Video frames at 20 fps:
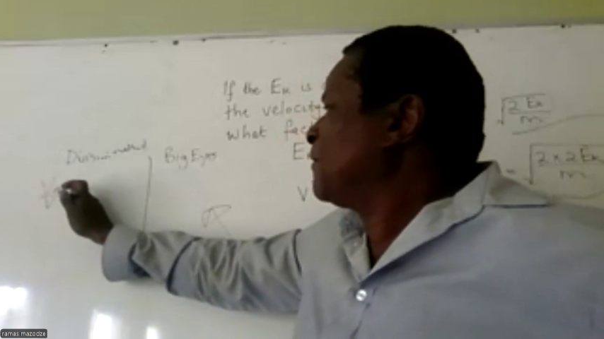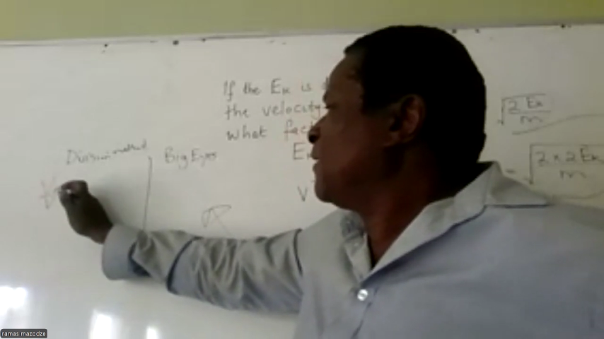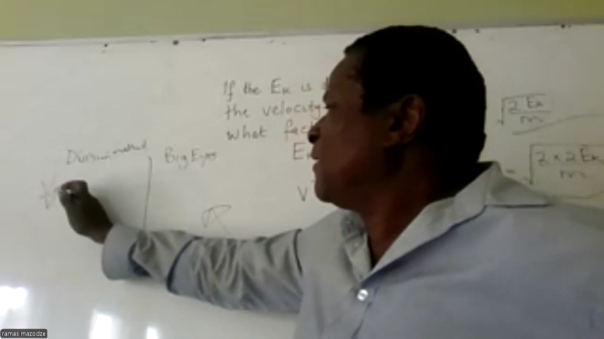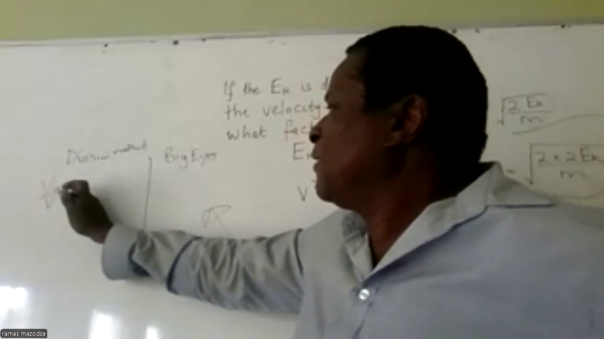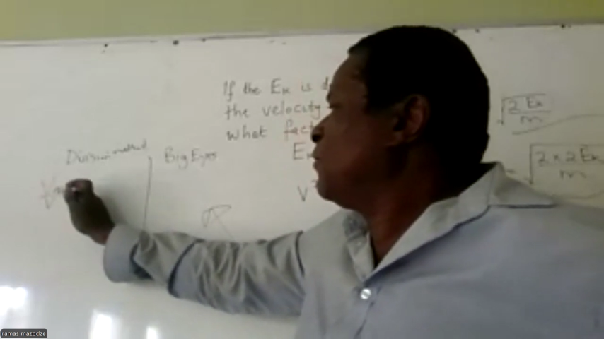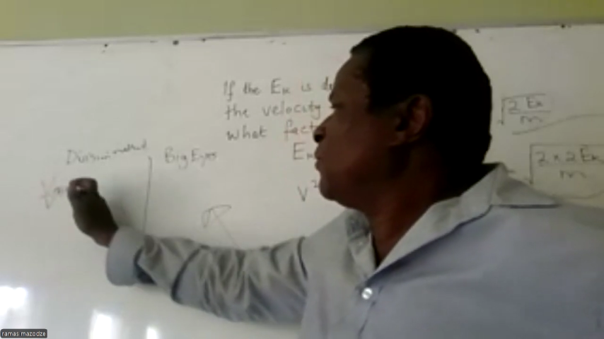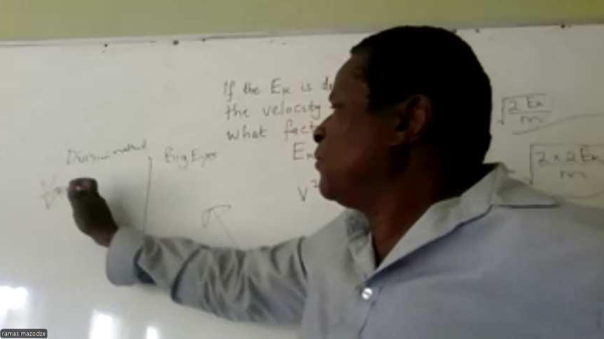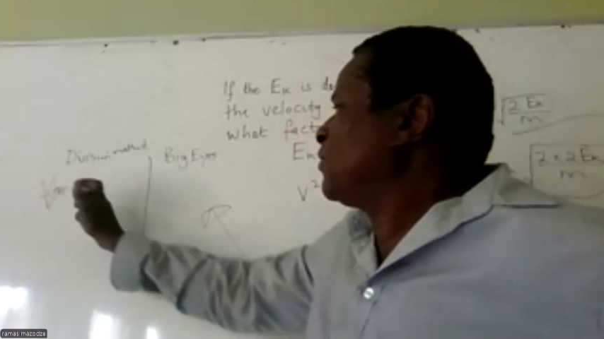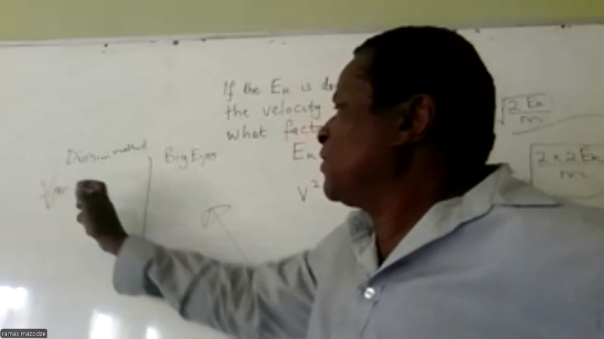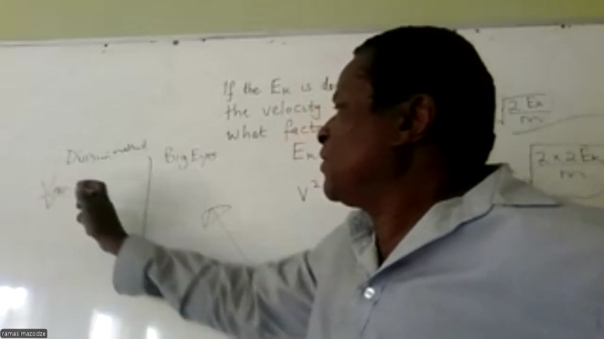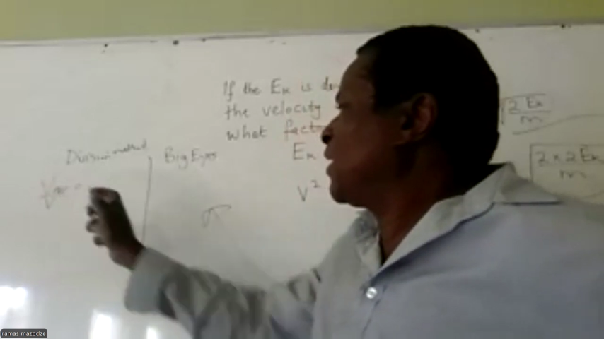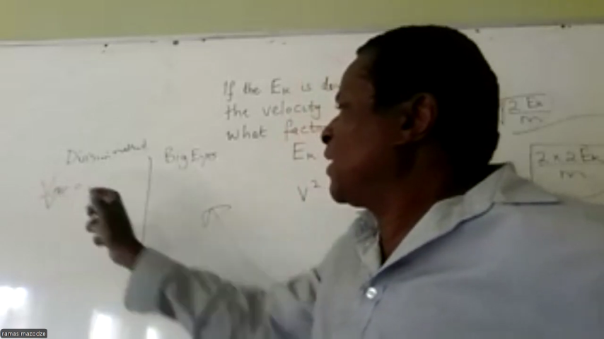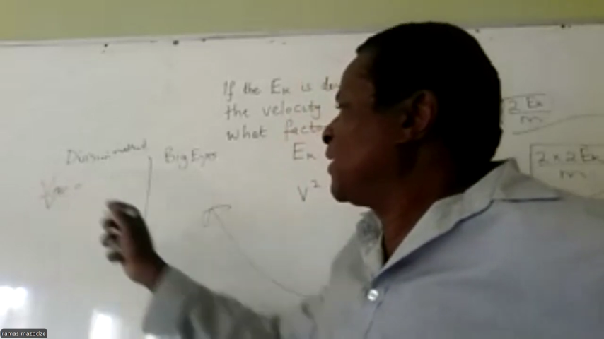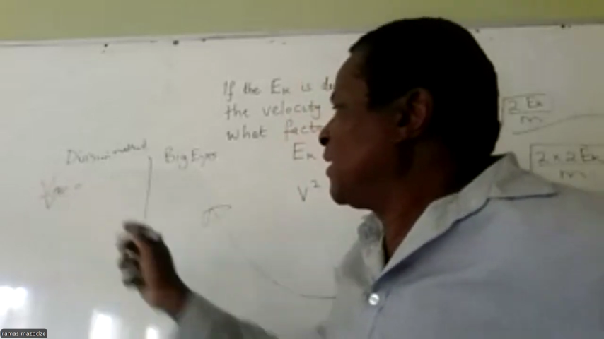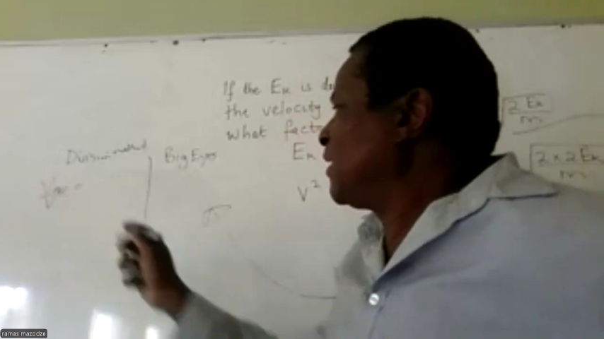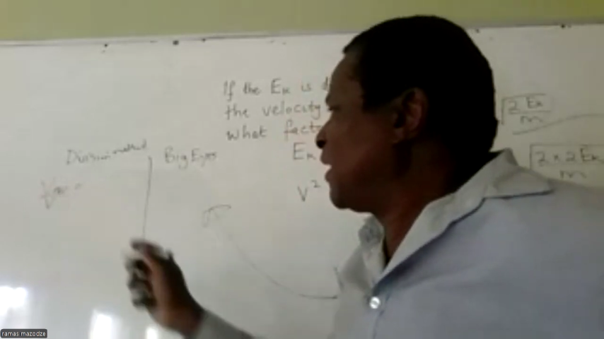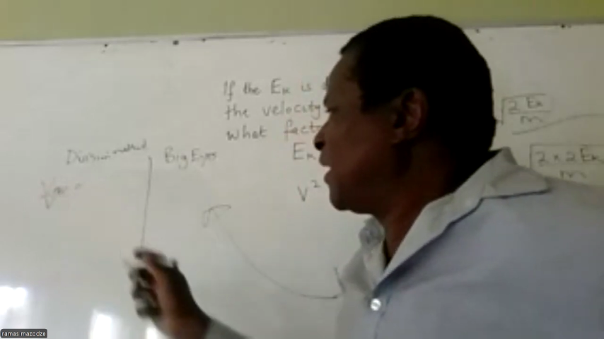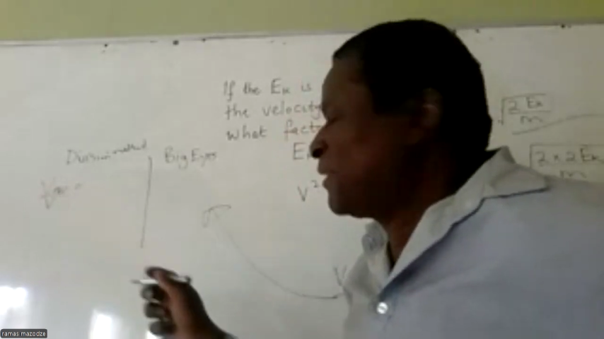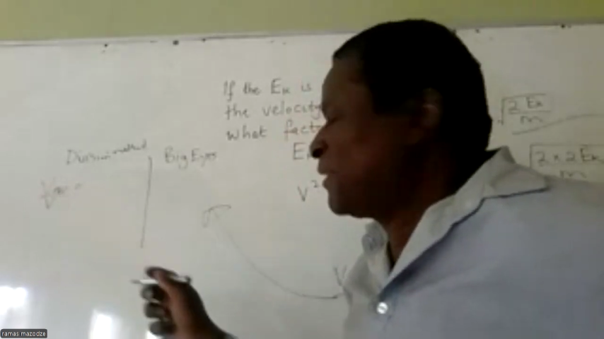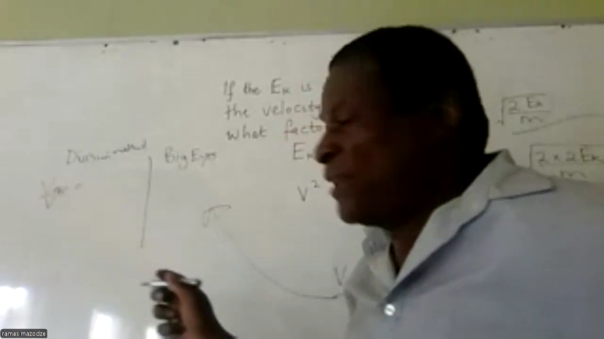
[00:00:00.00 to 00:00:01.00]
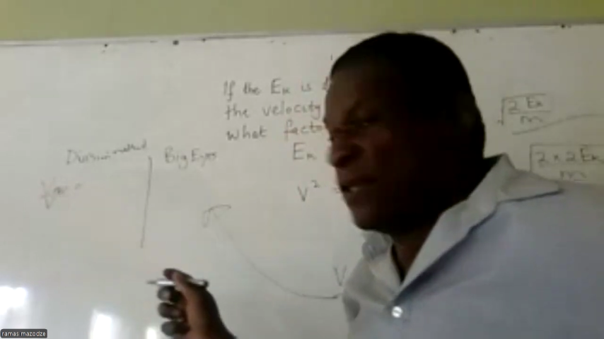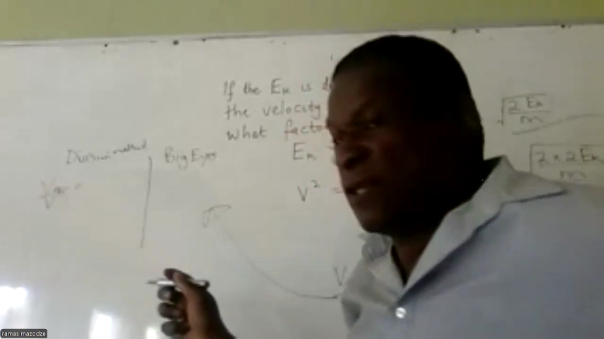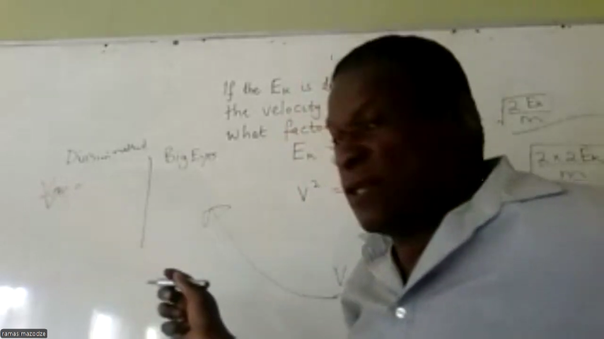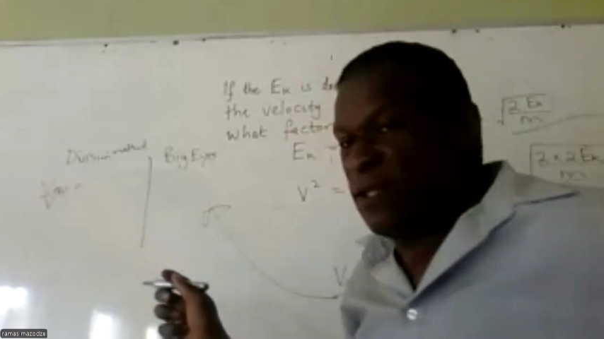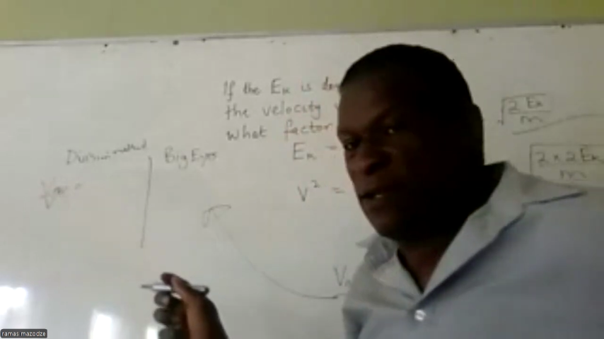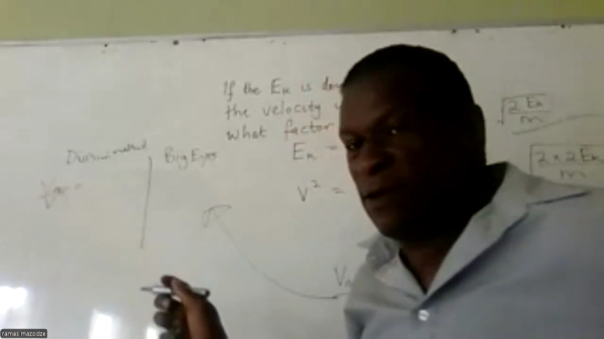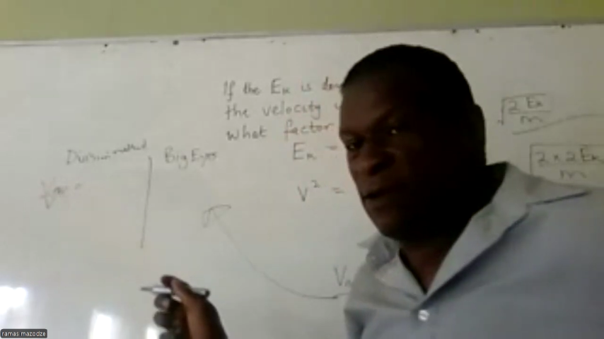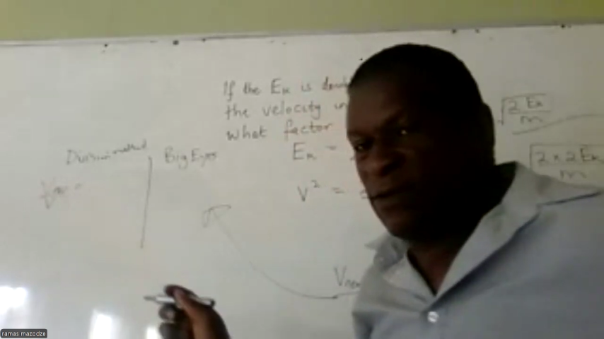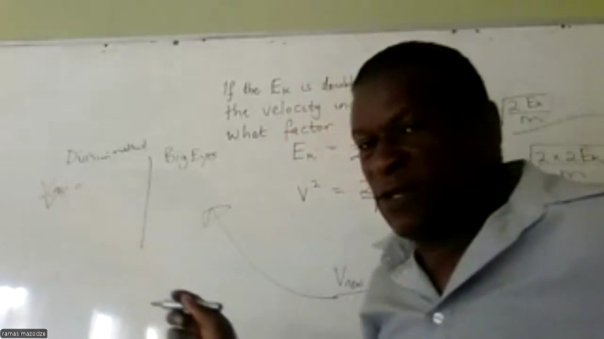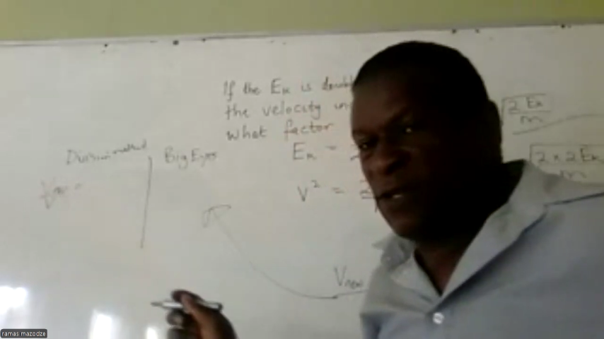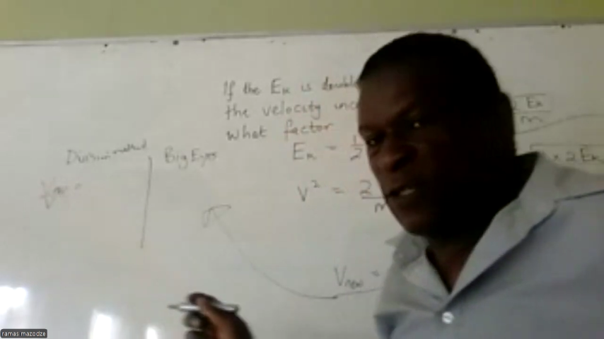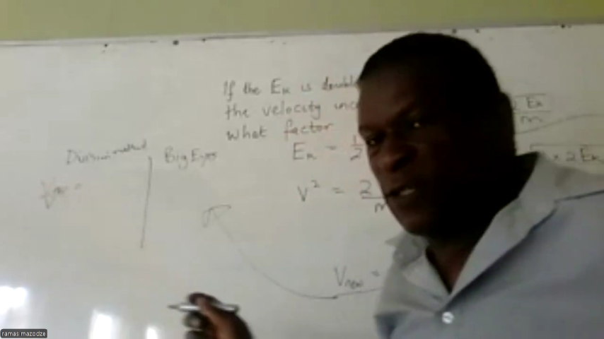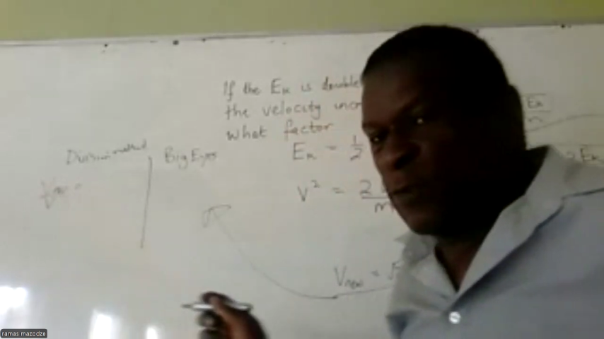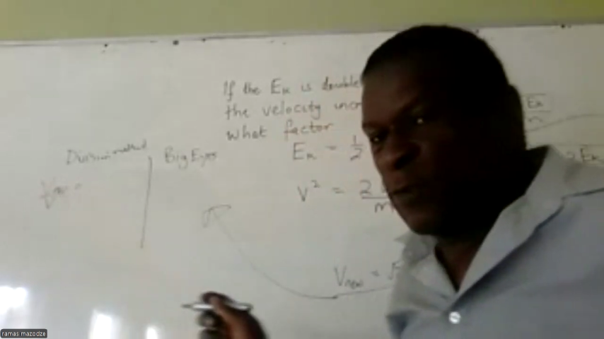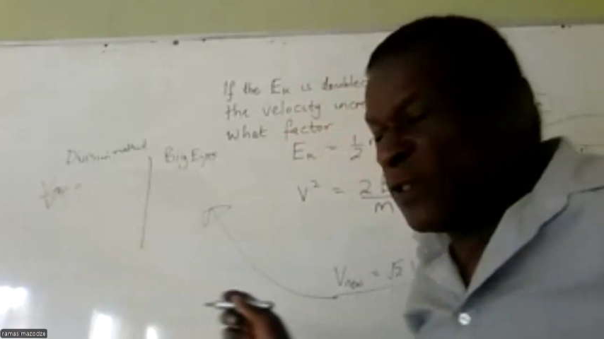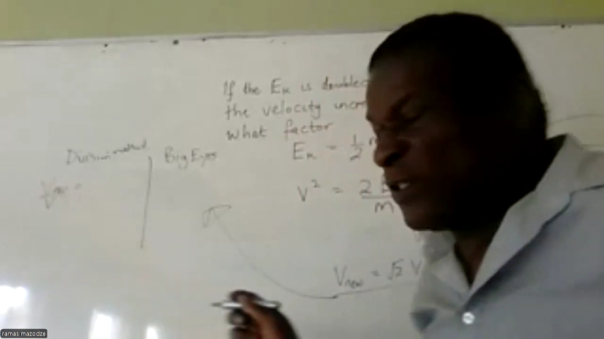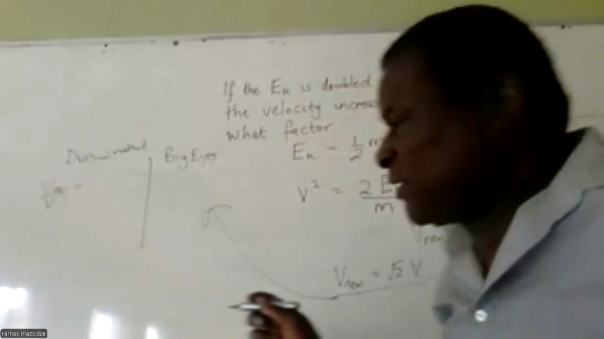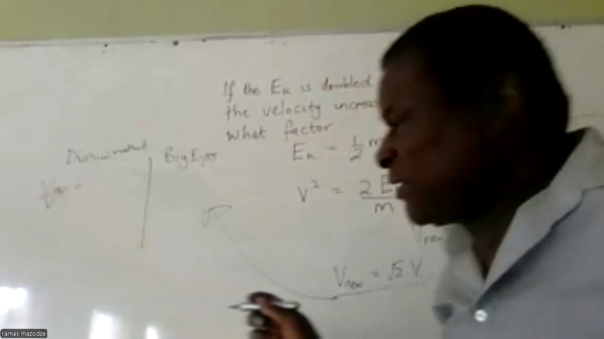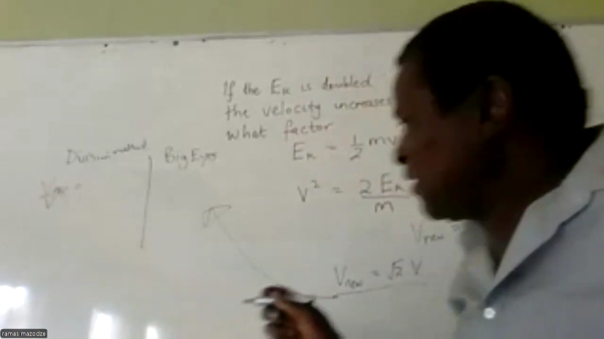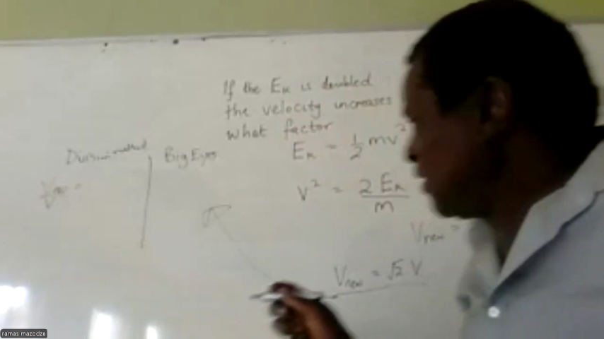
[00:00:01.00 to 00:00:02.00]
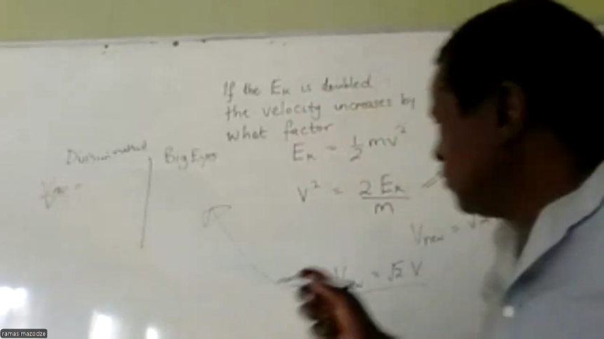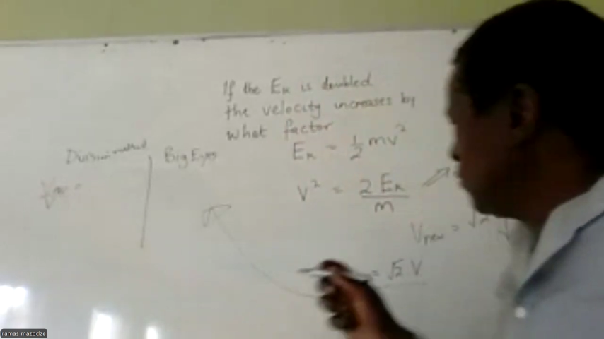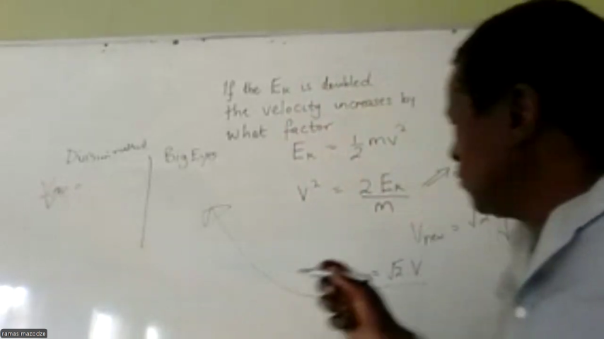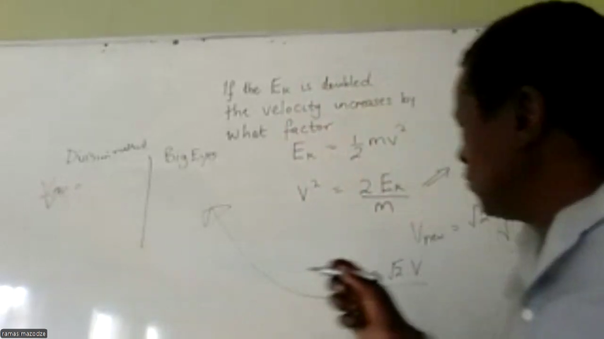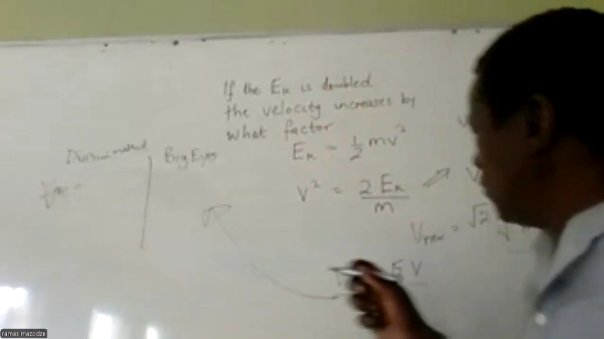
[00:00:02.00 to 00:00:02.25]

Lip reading: Then you take the expressions that